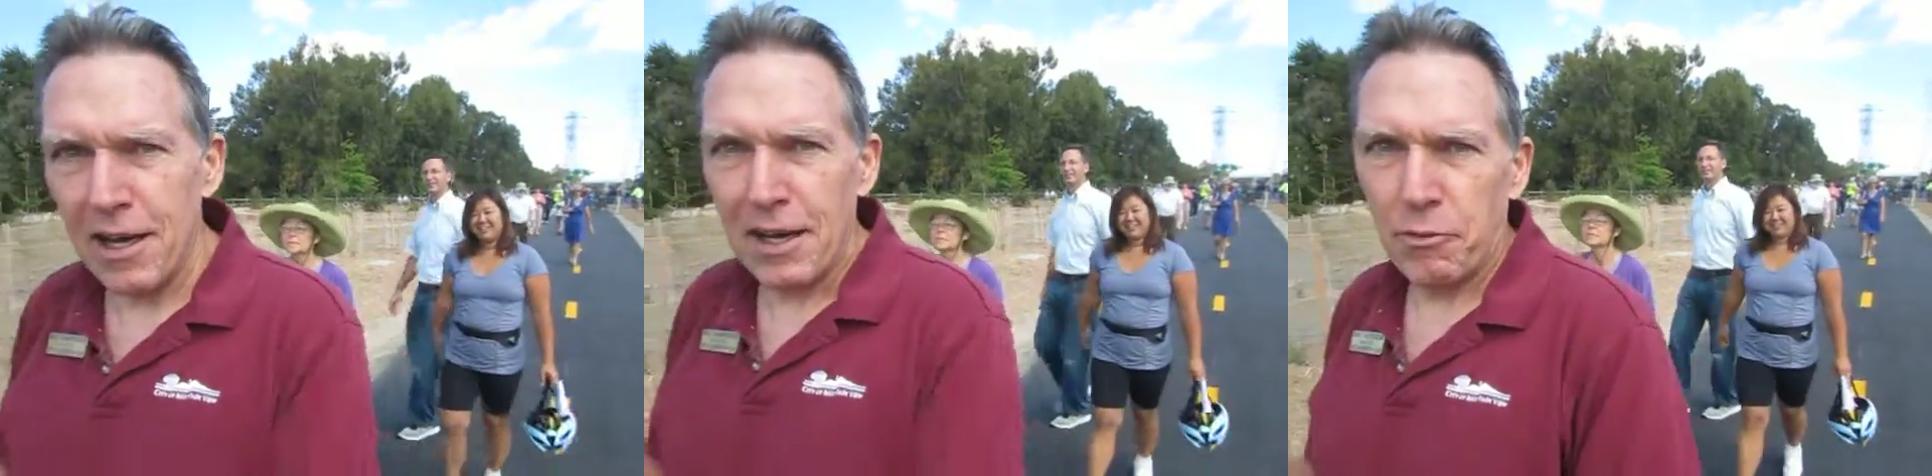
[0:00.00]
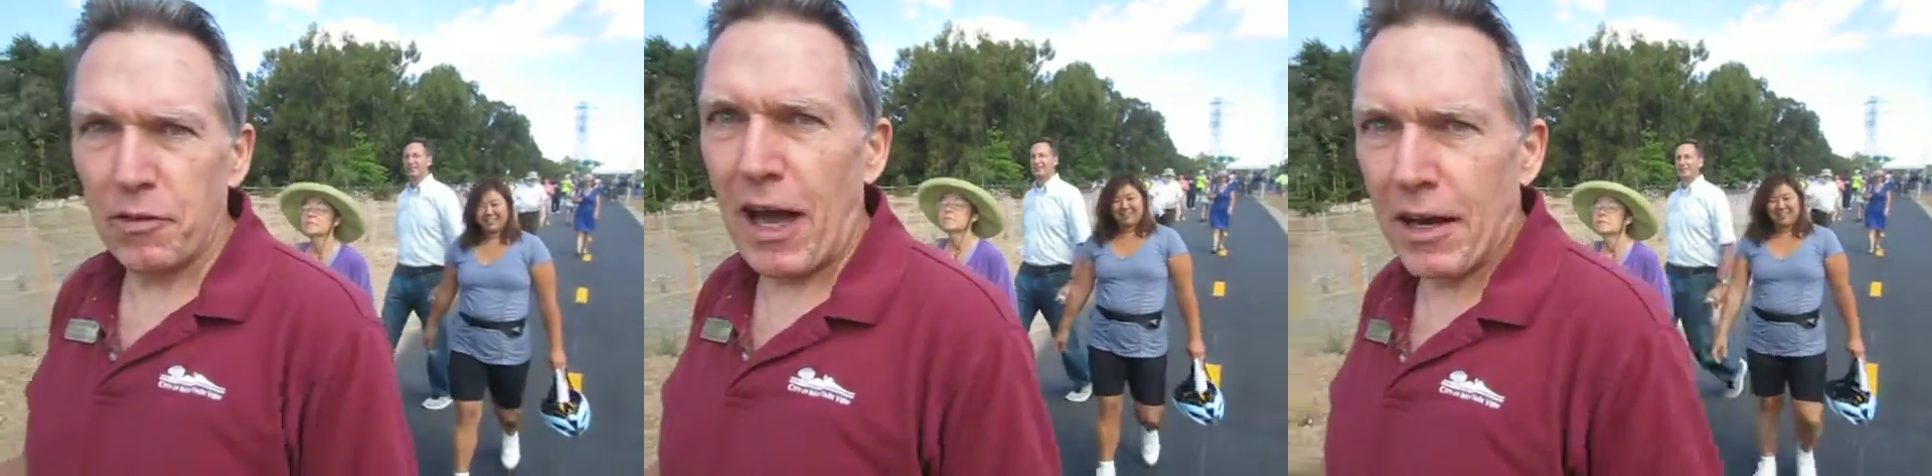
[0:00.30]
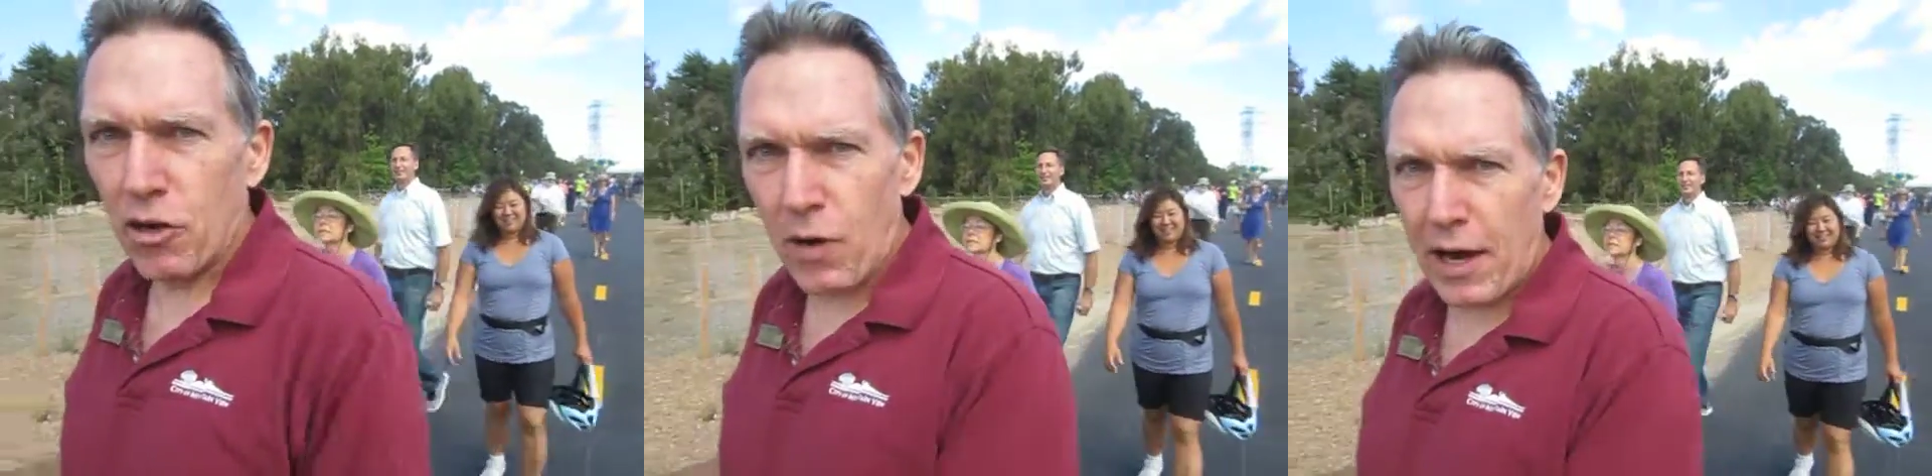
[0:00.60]
We've got
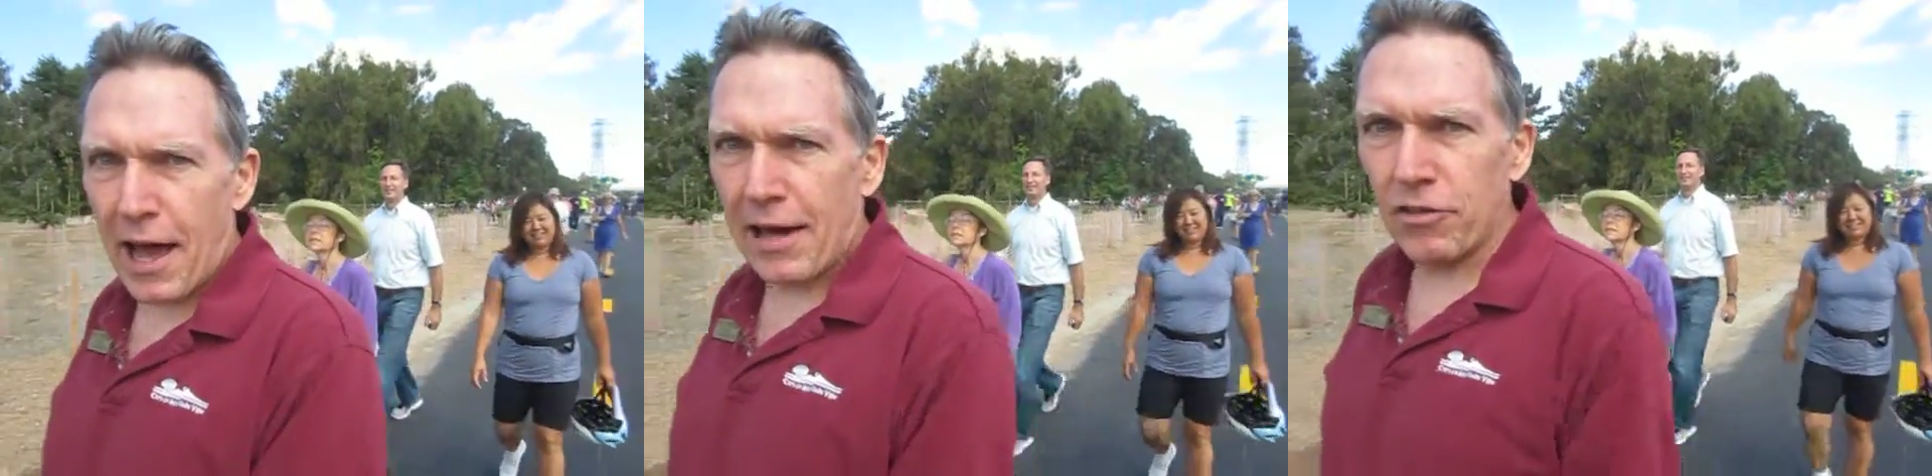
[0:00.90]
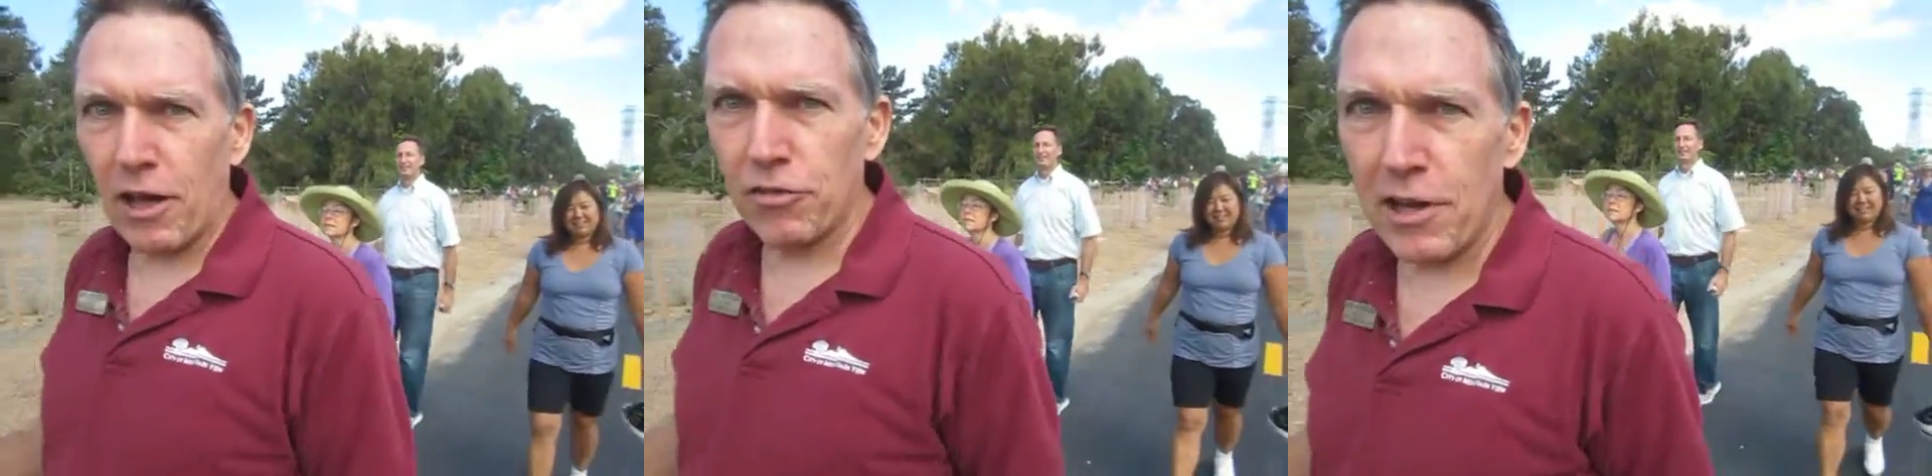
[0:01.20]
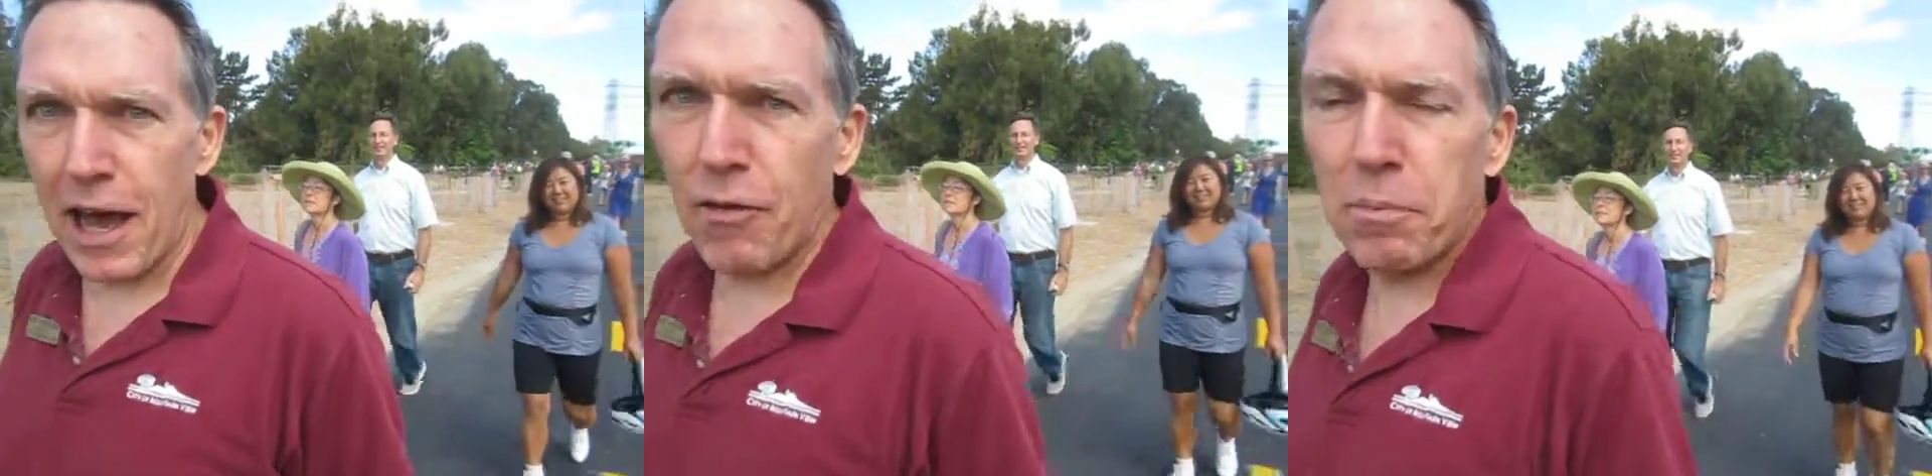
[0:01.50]
great access
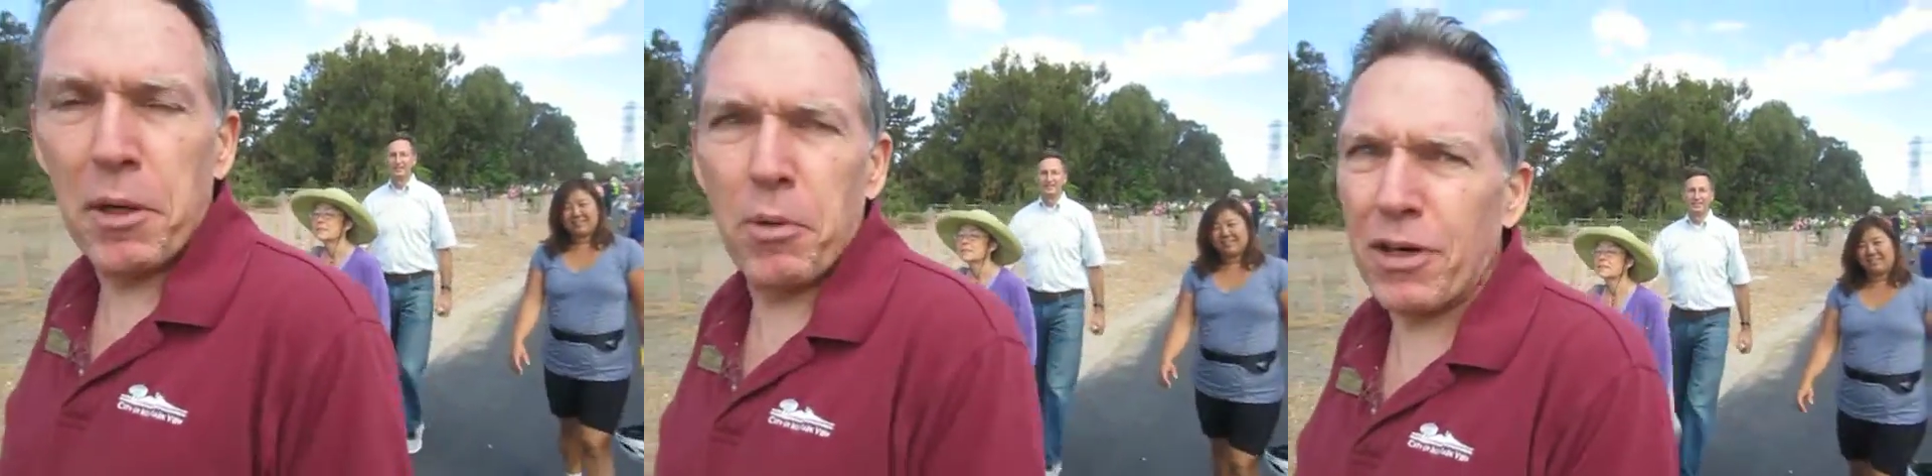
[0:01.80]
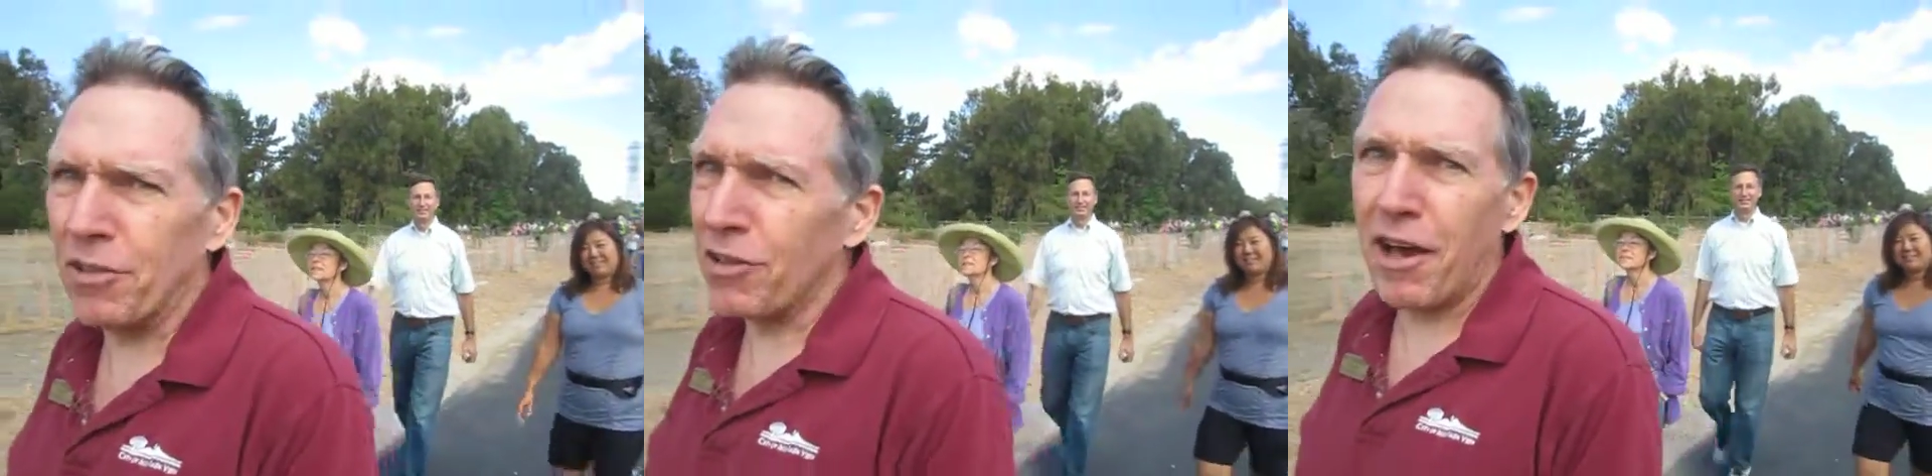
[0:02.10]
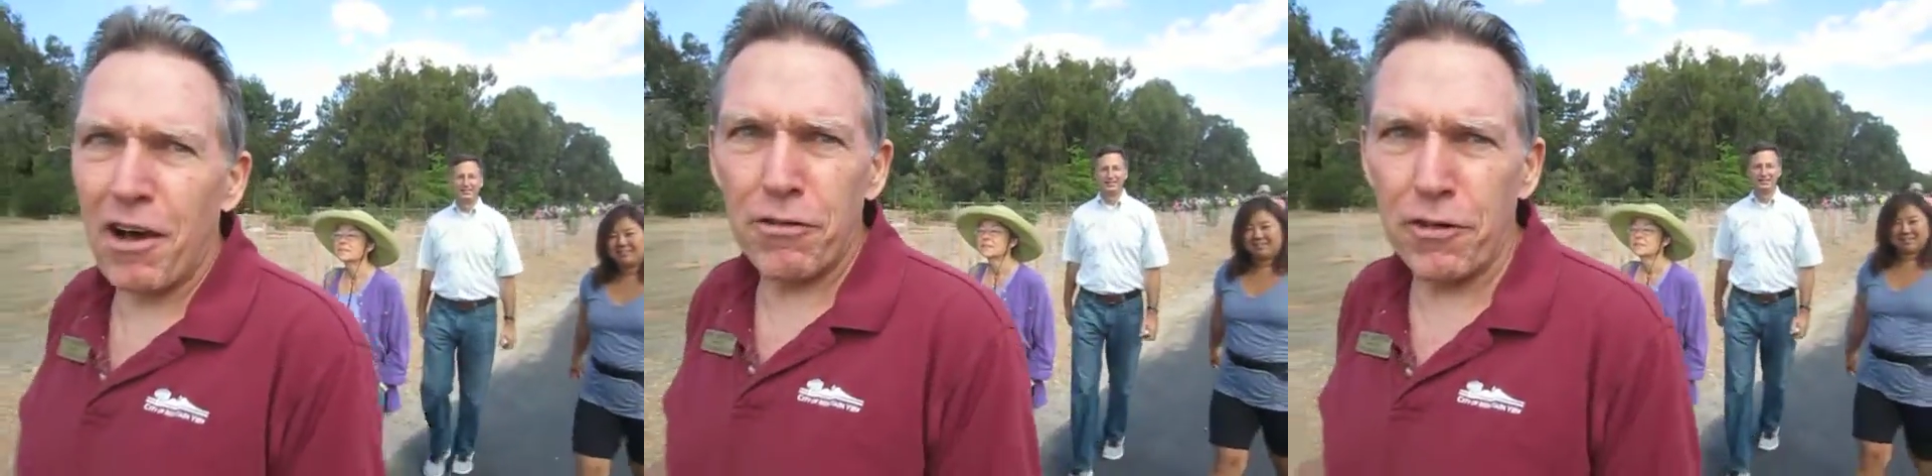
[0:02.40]
now and people can stay
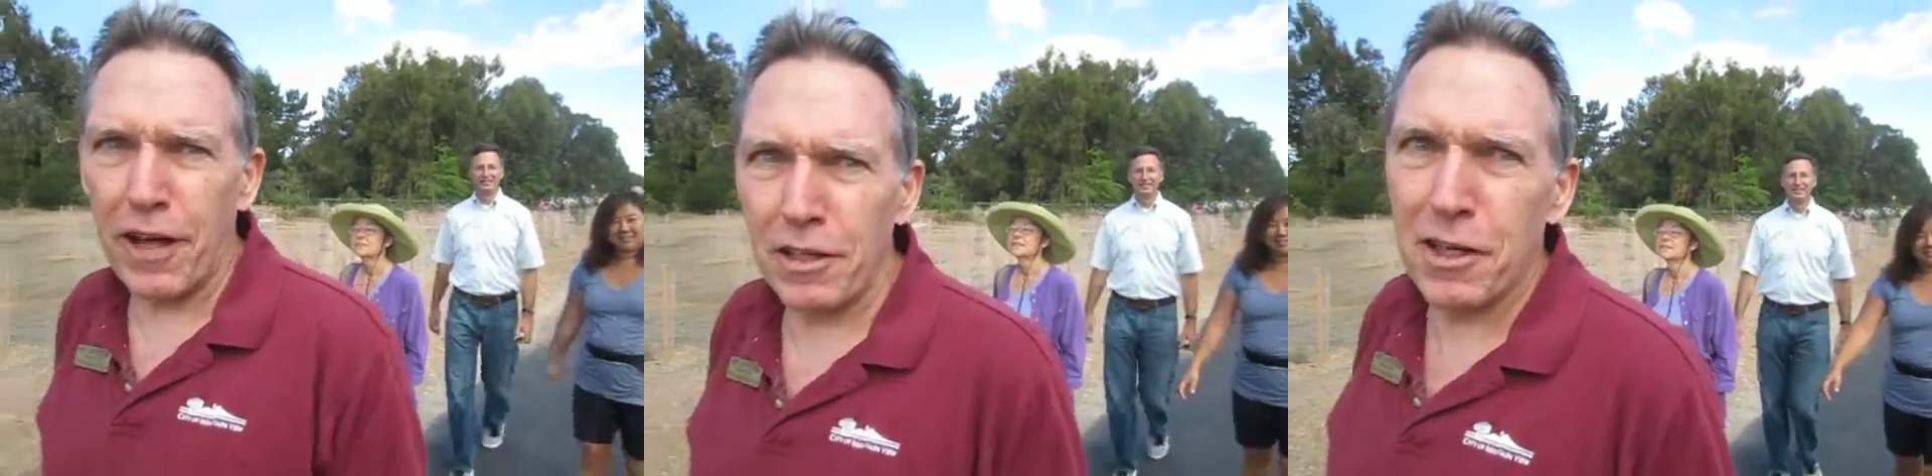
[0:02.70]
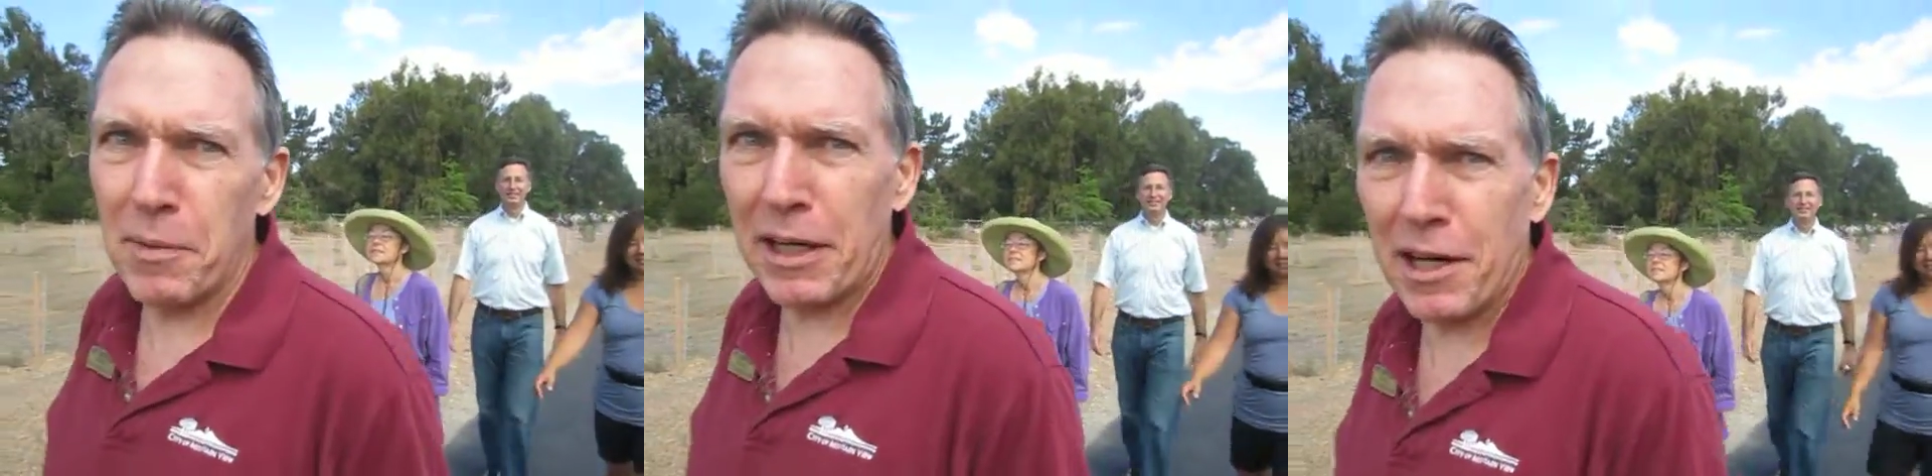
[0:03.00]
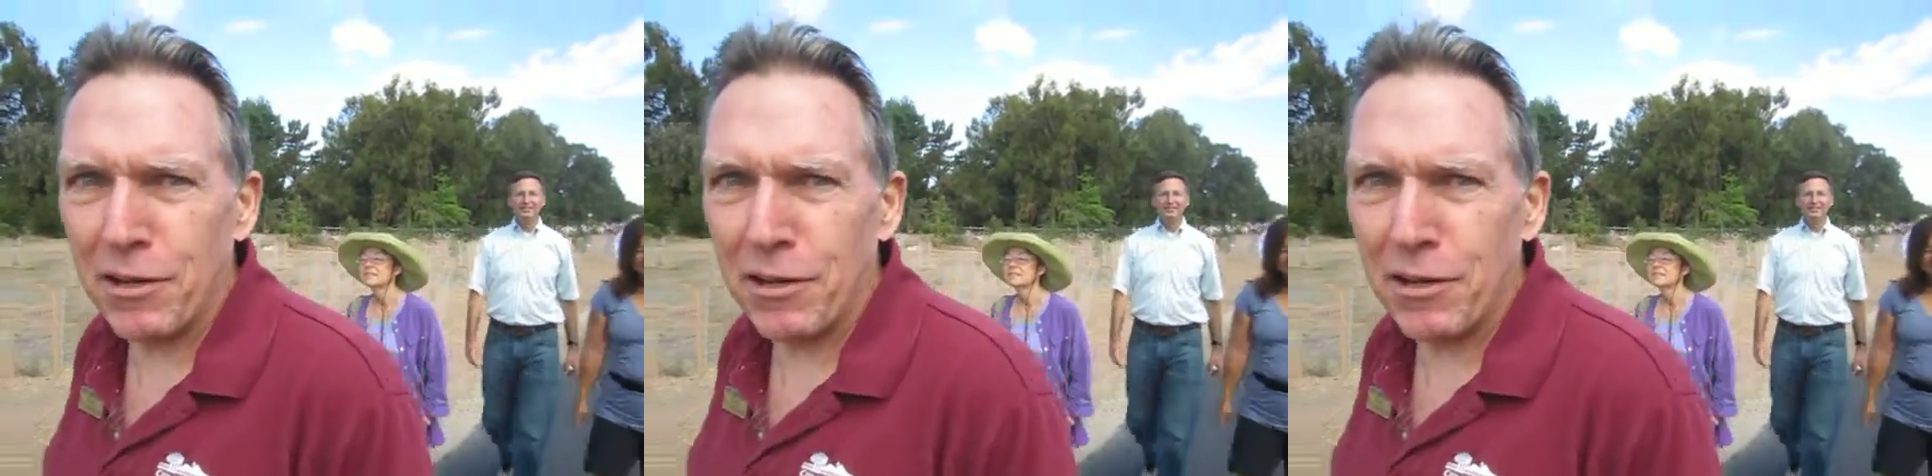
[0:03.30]
off of El Camino.